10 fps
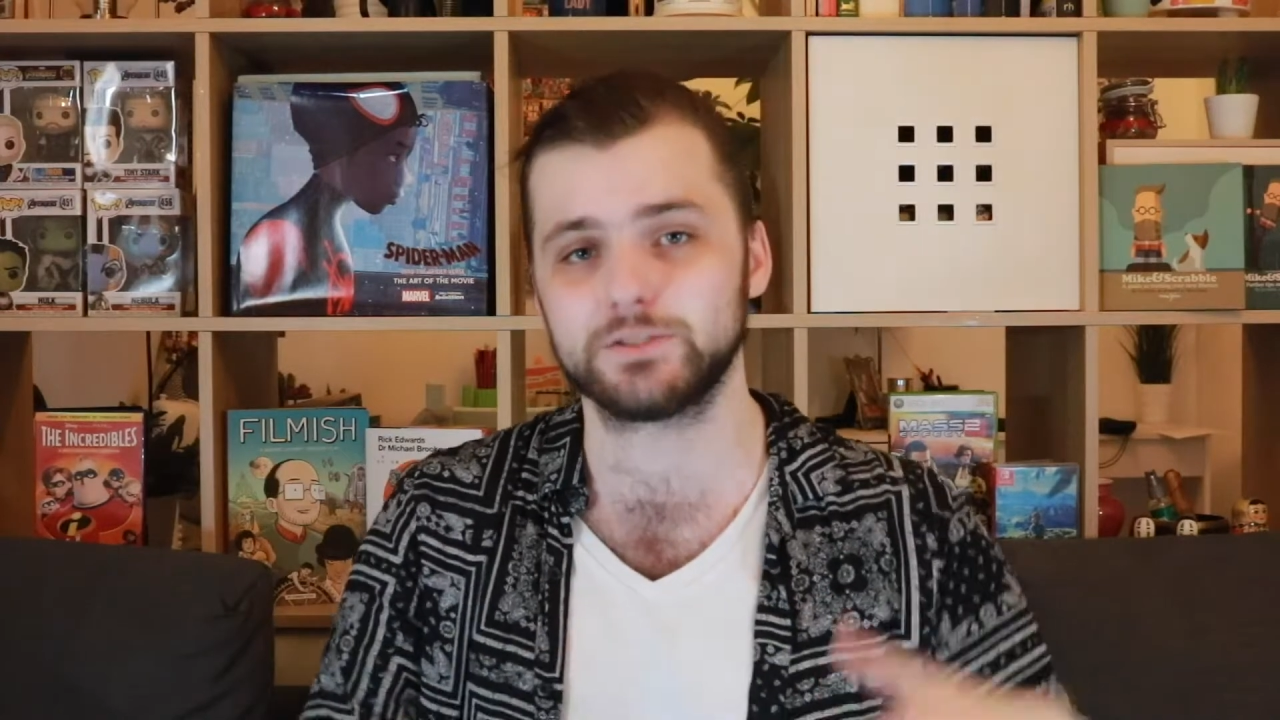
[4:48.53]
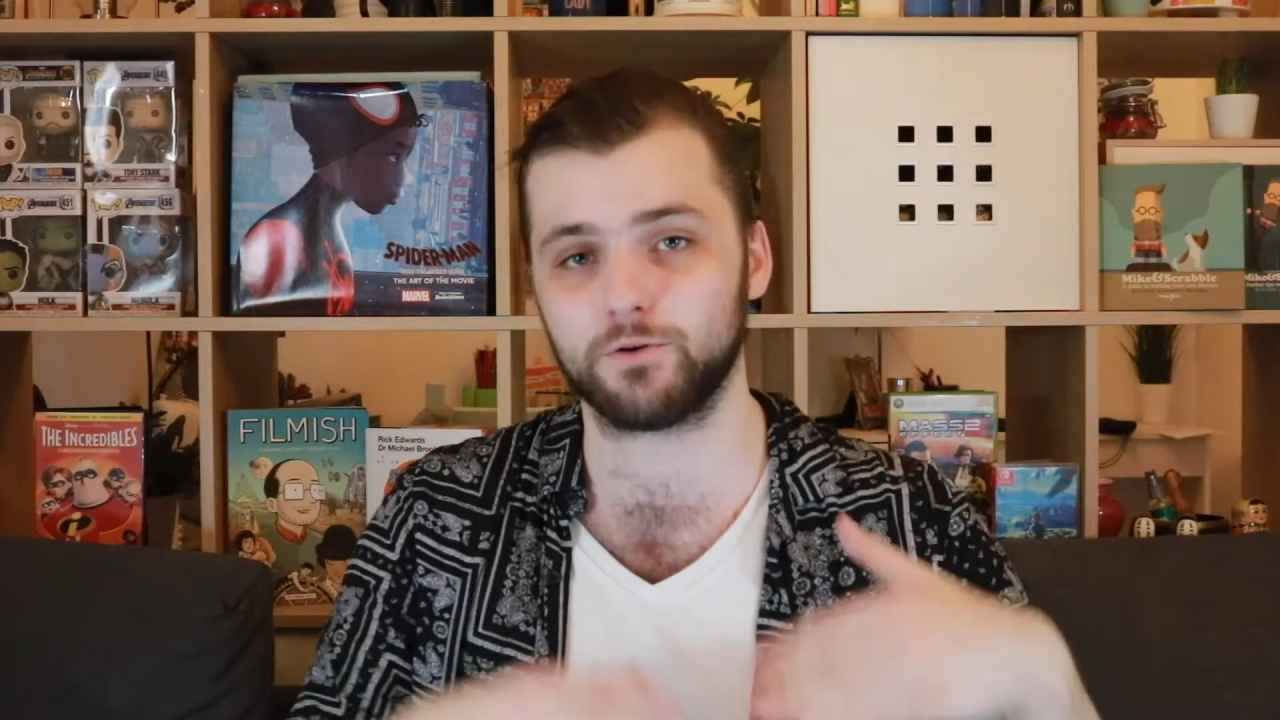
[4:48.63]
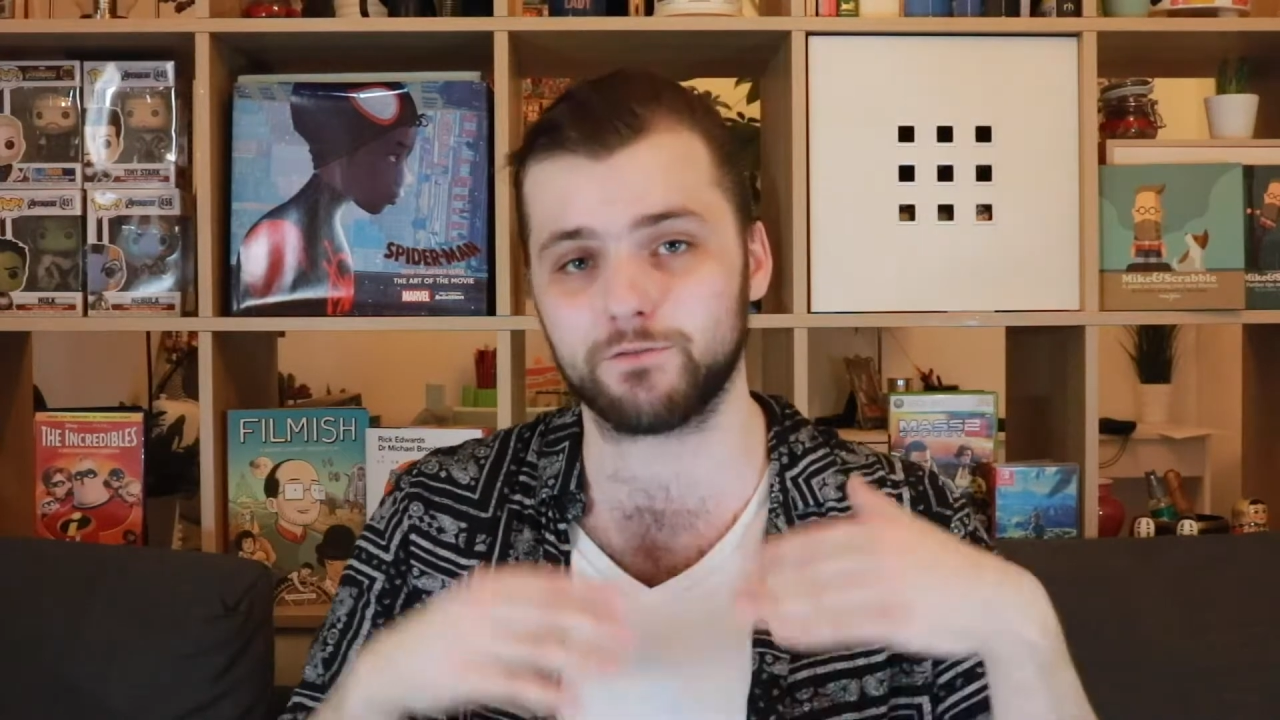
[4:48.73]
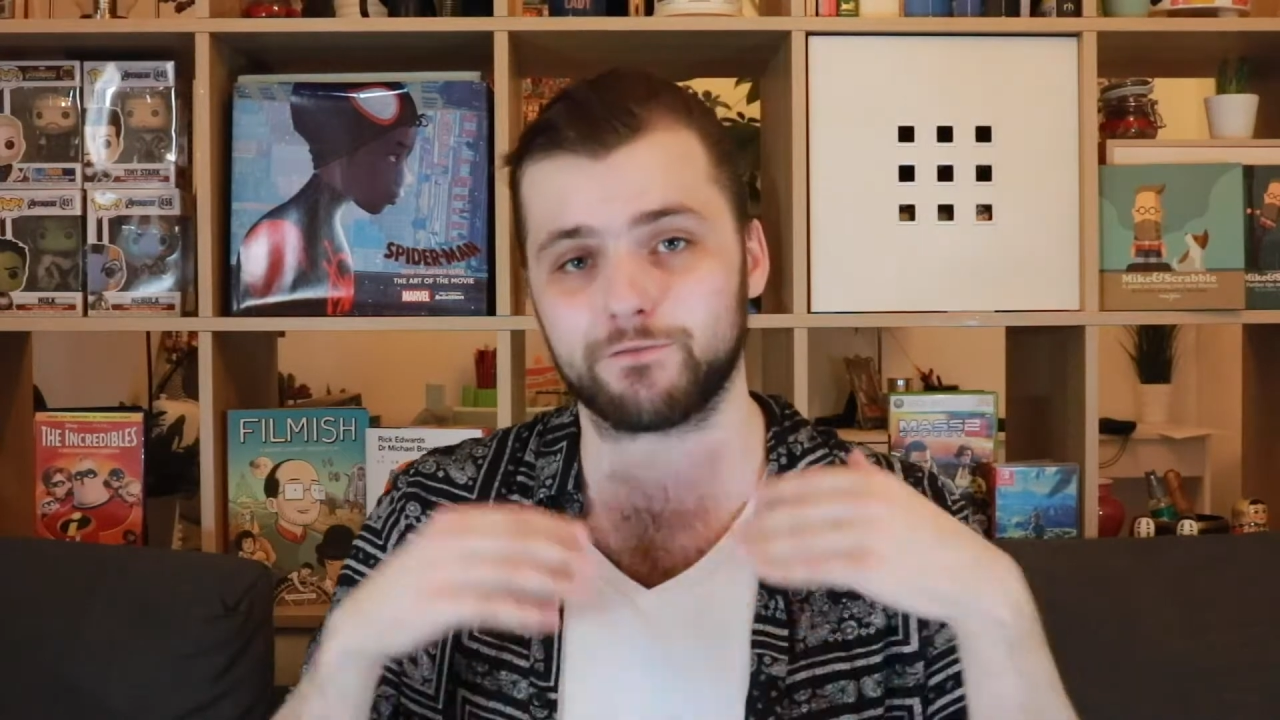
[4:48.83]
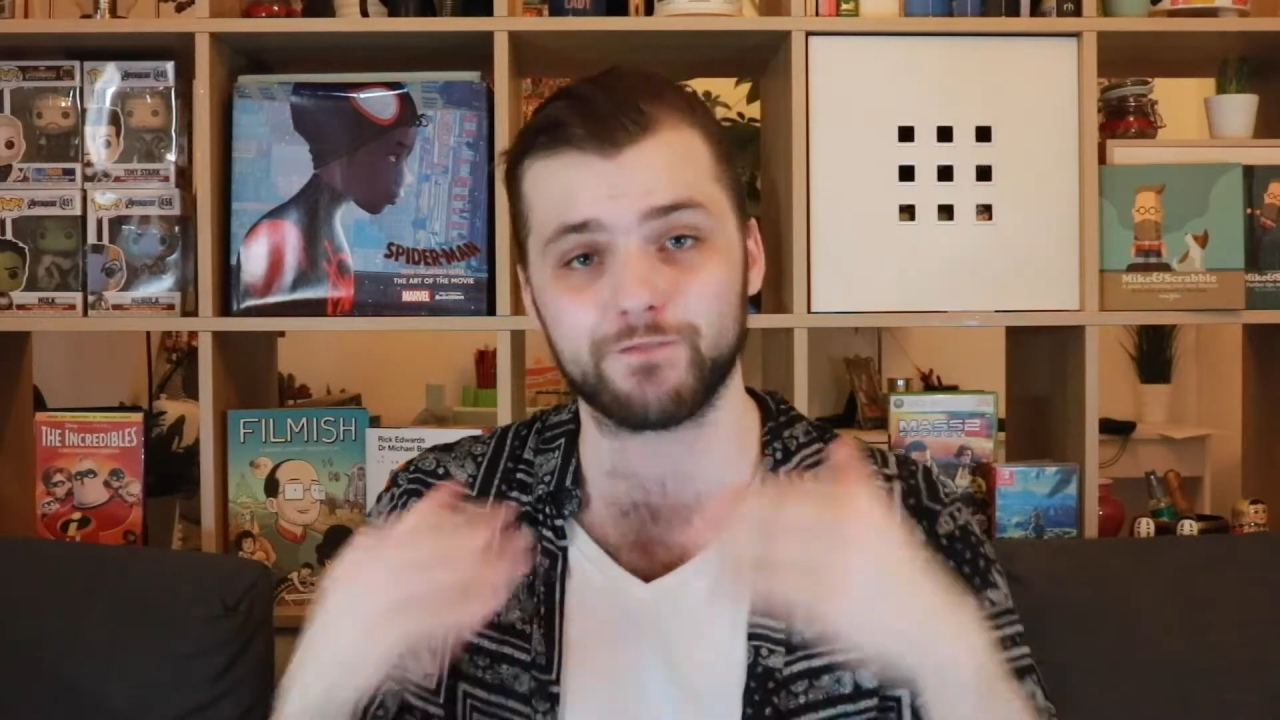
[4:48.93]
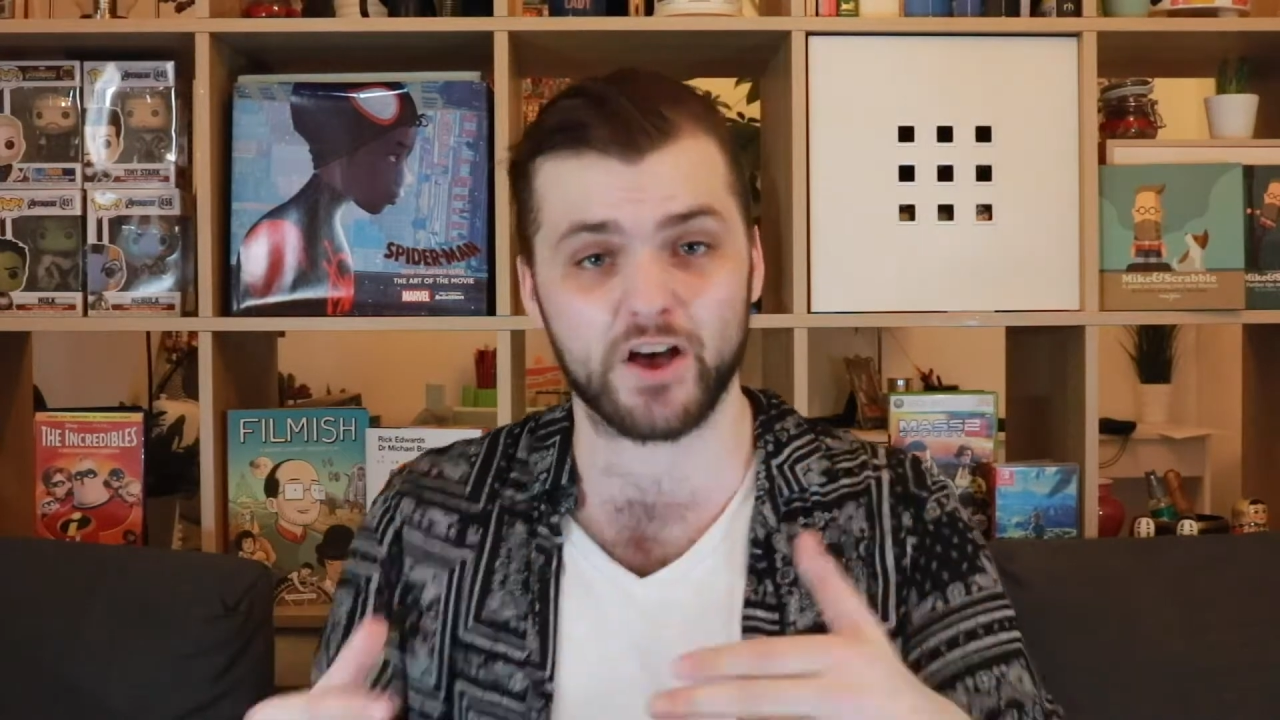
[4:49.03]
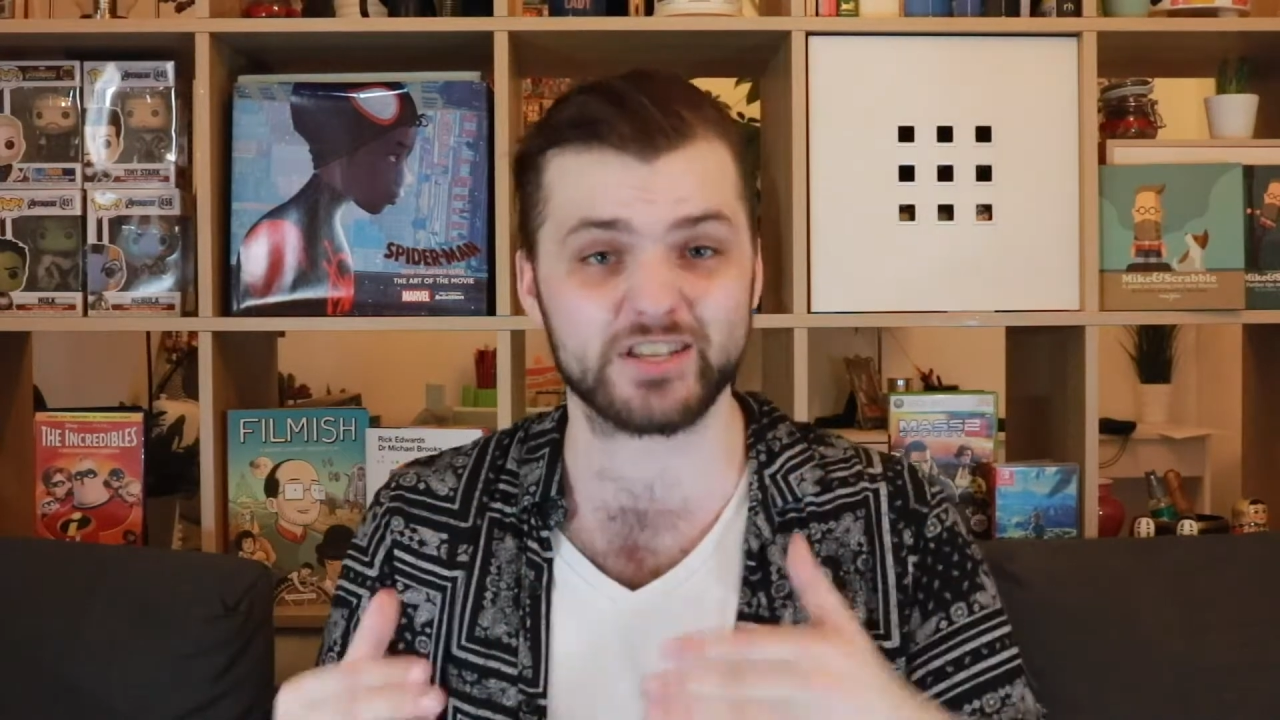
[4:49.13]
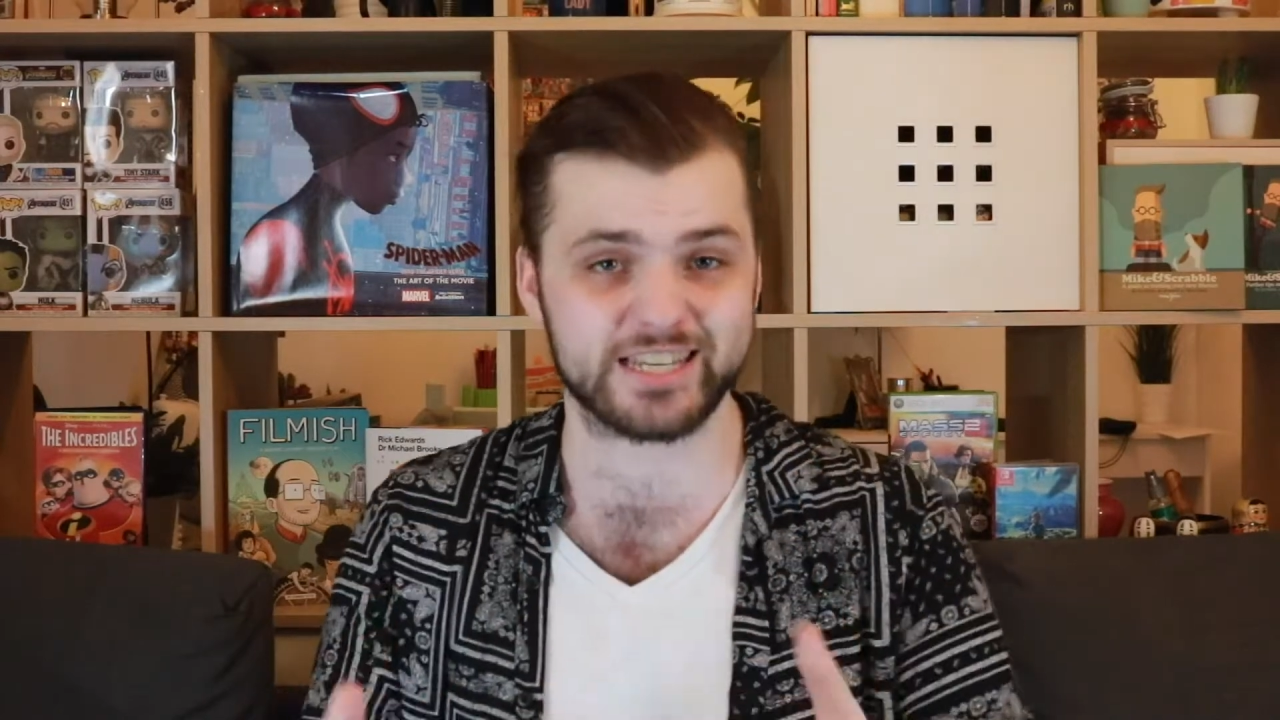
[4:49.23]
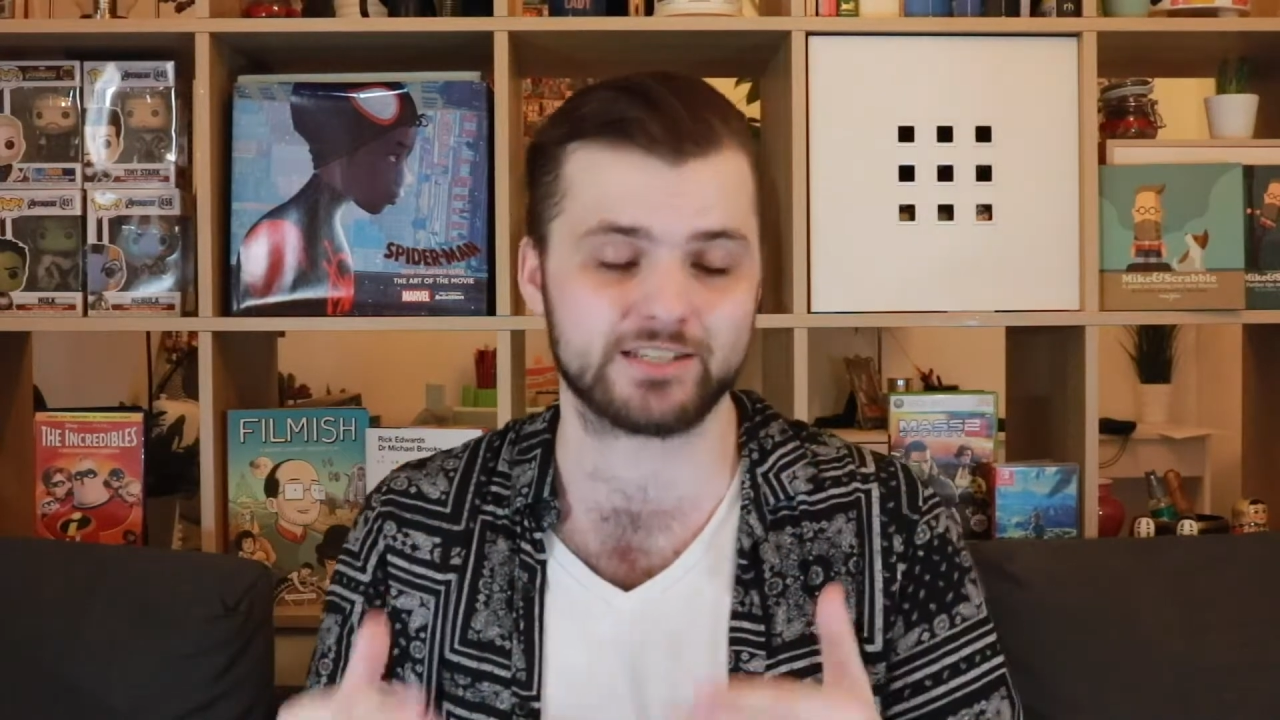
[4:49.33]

sort of first